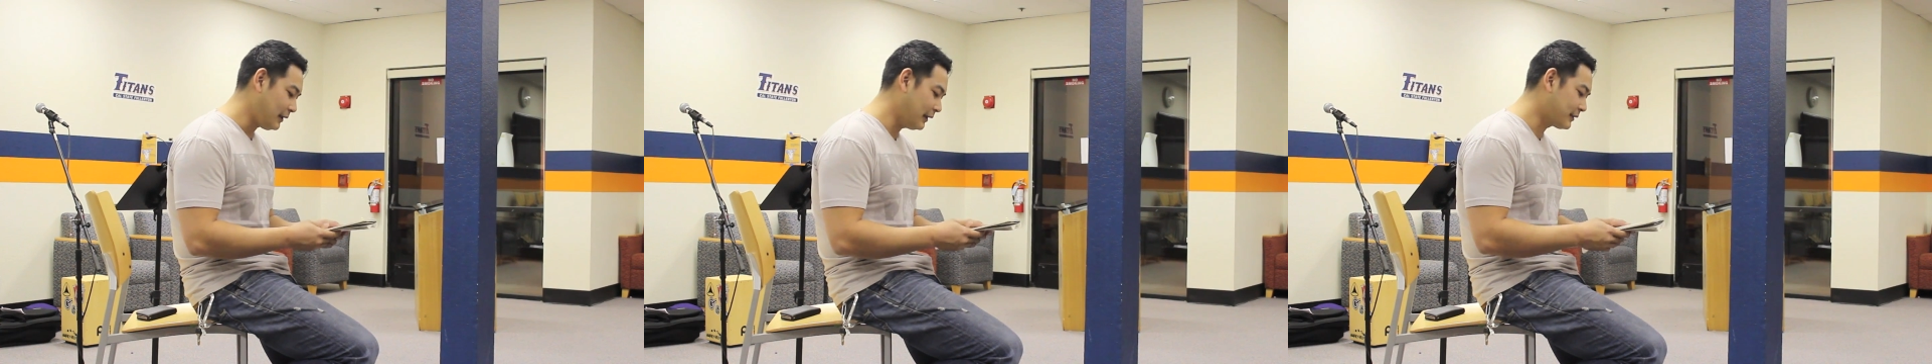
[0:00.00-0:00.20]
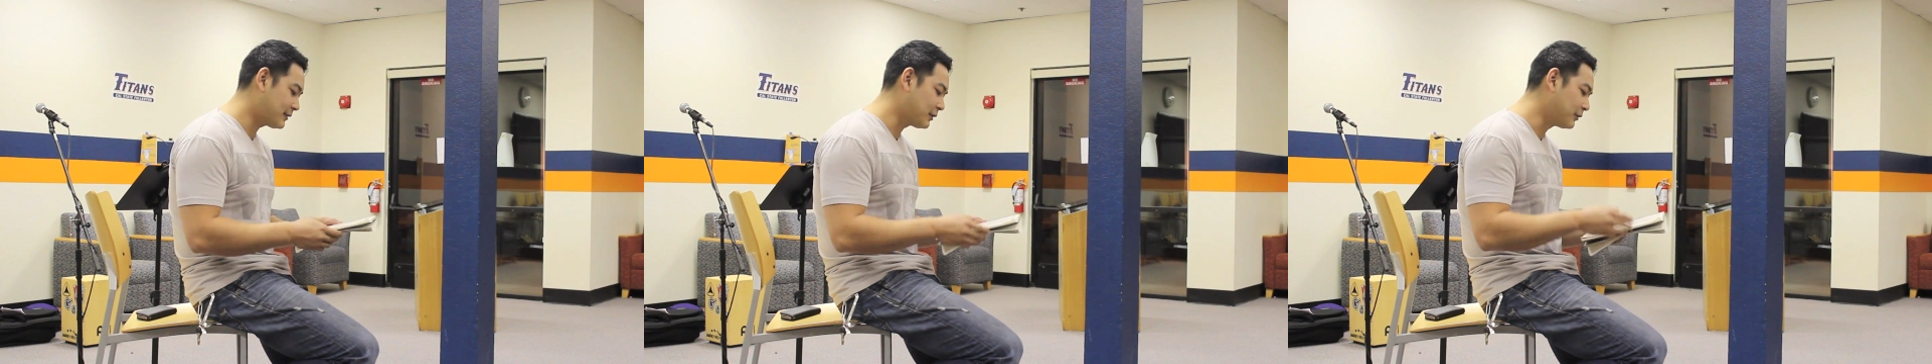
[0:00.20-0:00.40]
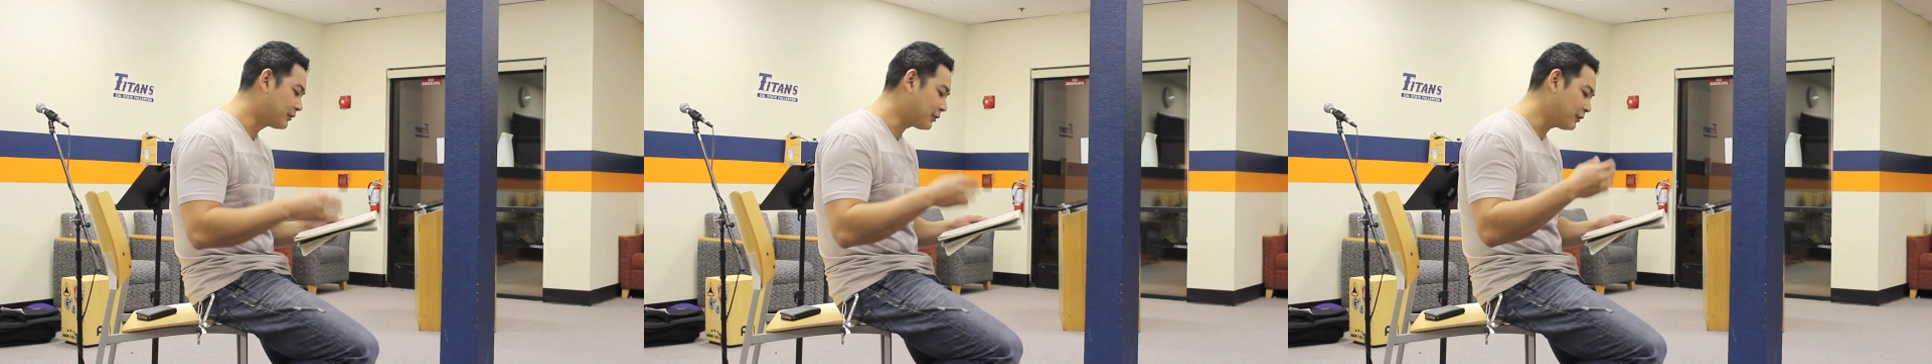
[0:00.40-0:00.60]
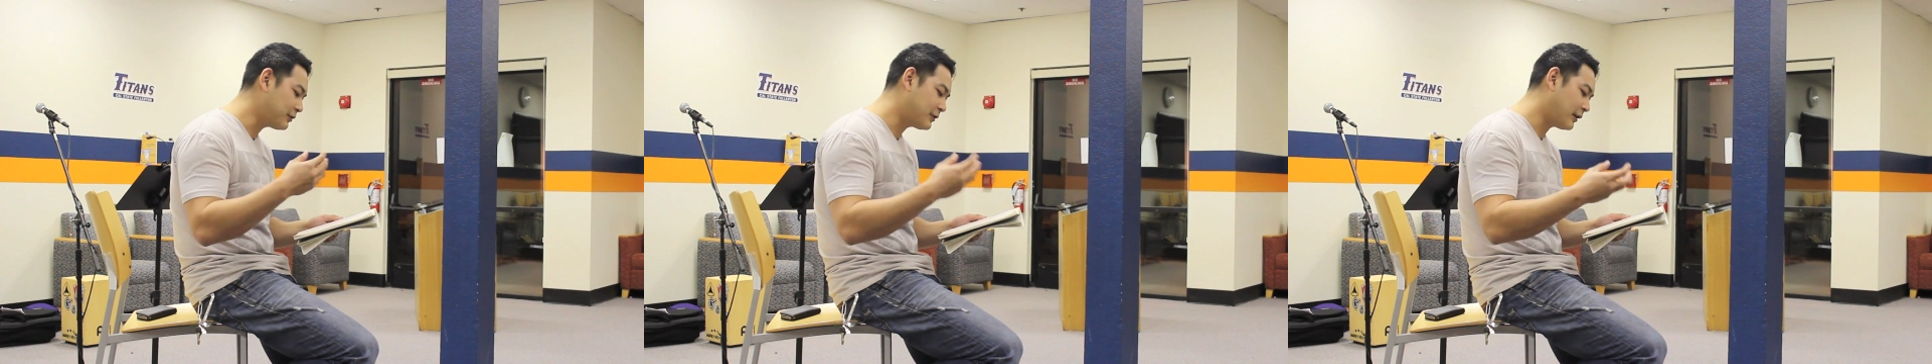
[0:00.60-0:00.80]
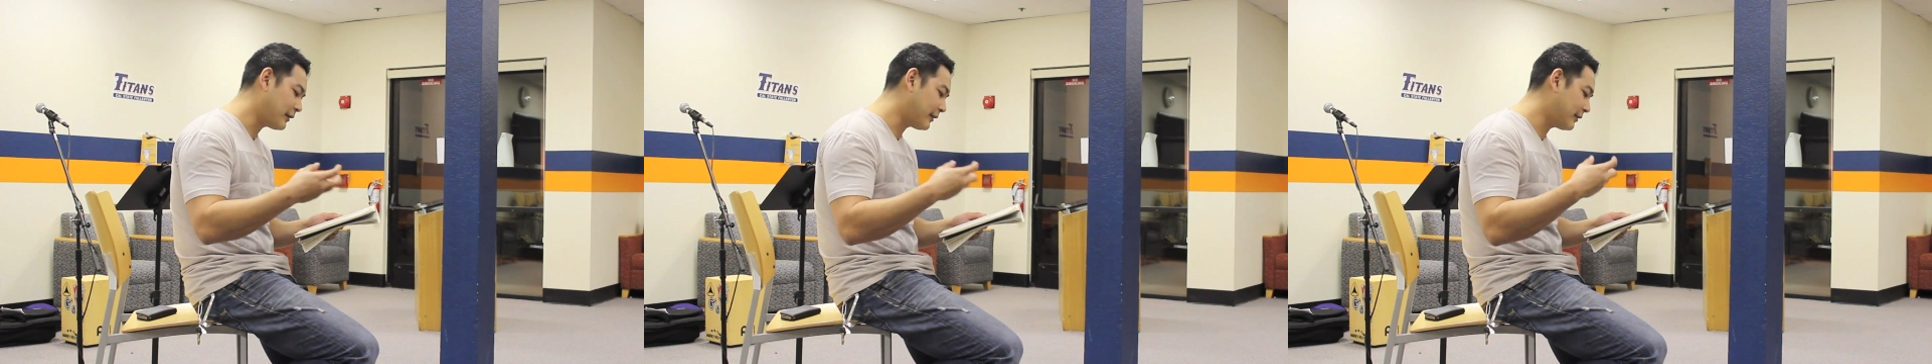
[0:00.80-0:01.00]
And so
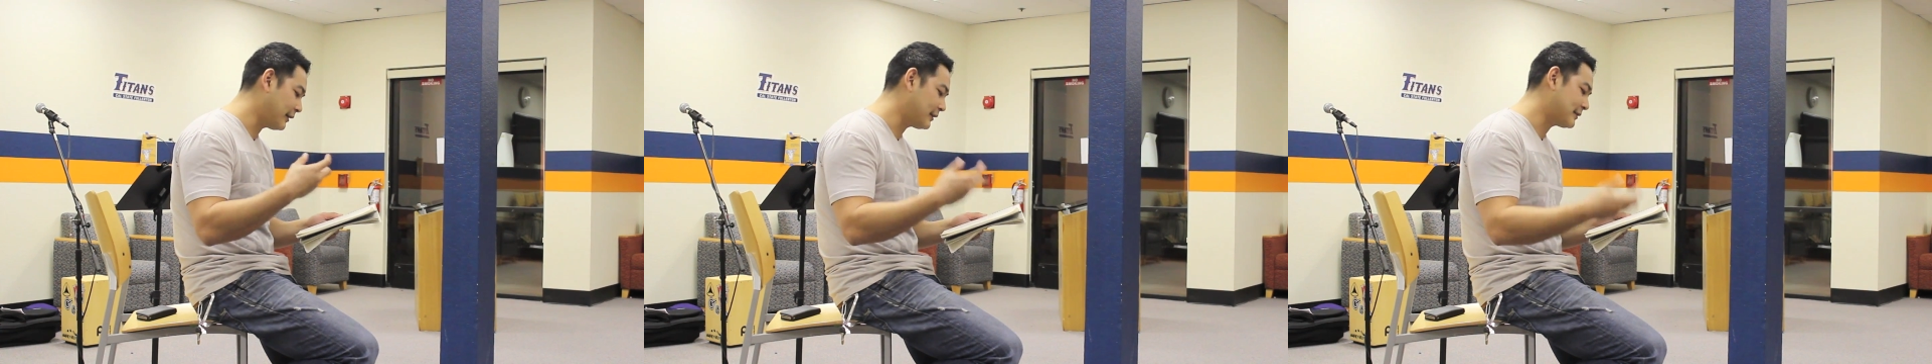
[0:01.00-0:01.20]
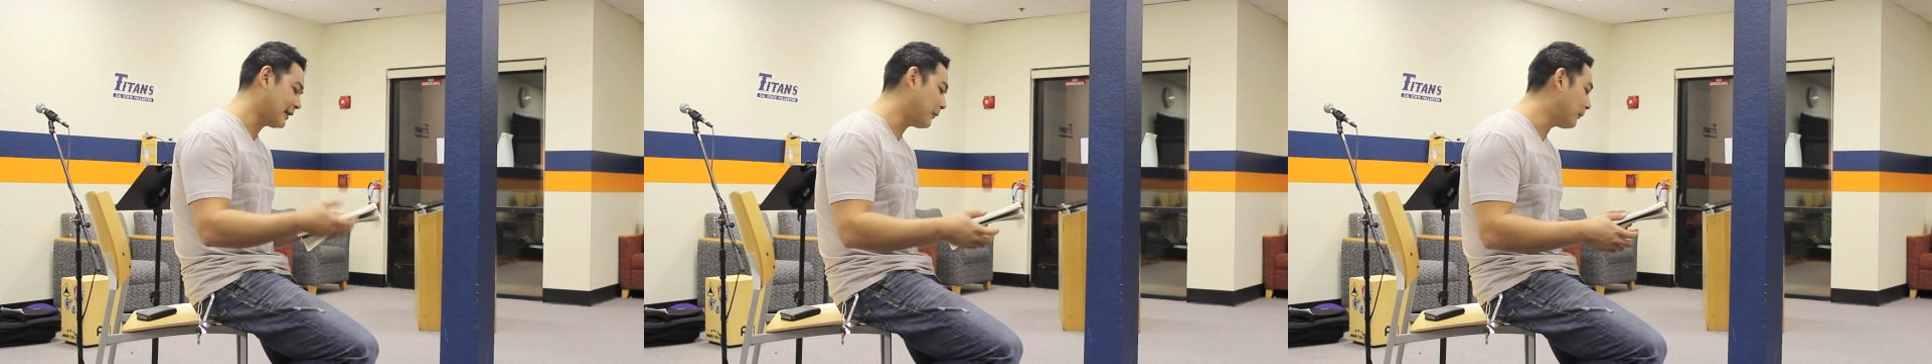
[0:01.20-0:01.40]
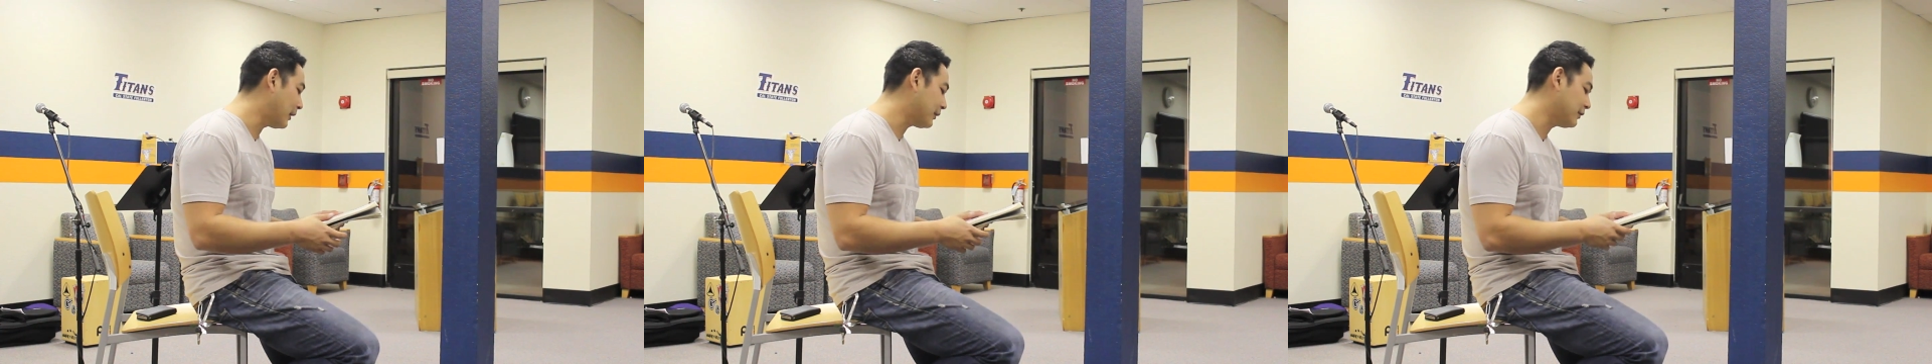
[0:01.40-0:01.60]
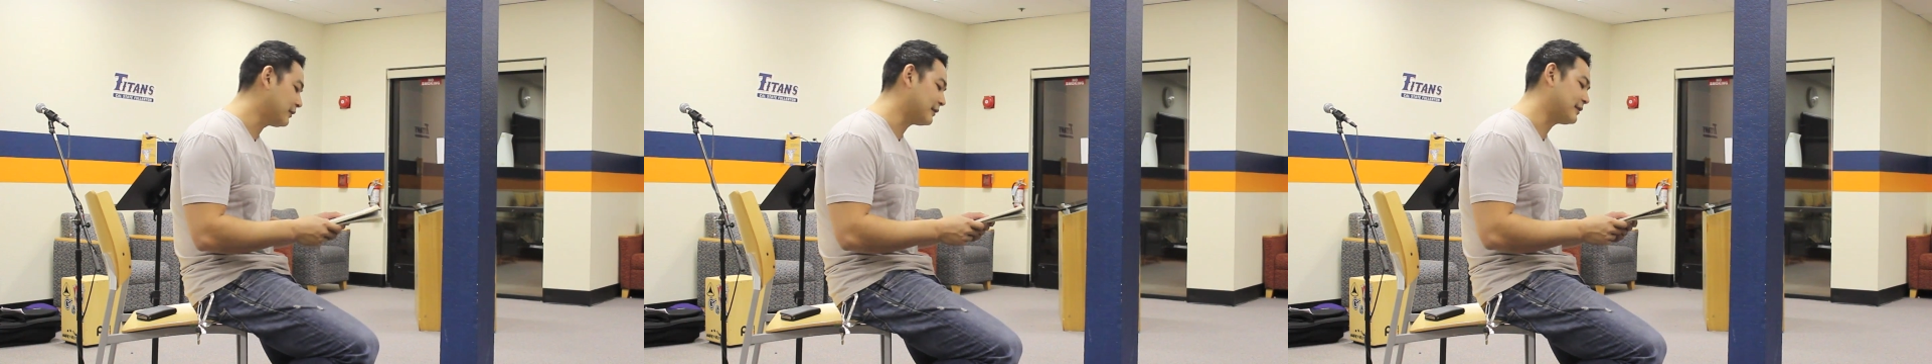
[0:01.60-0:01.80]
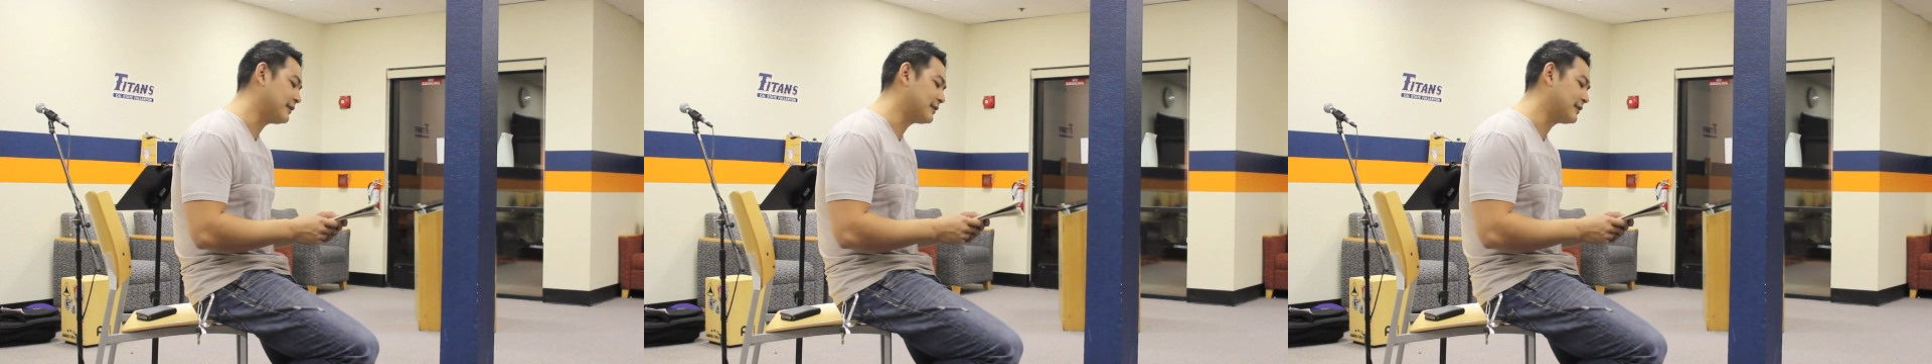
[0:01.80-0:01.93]
those are the things I want you to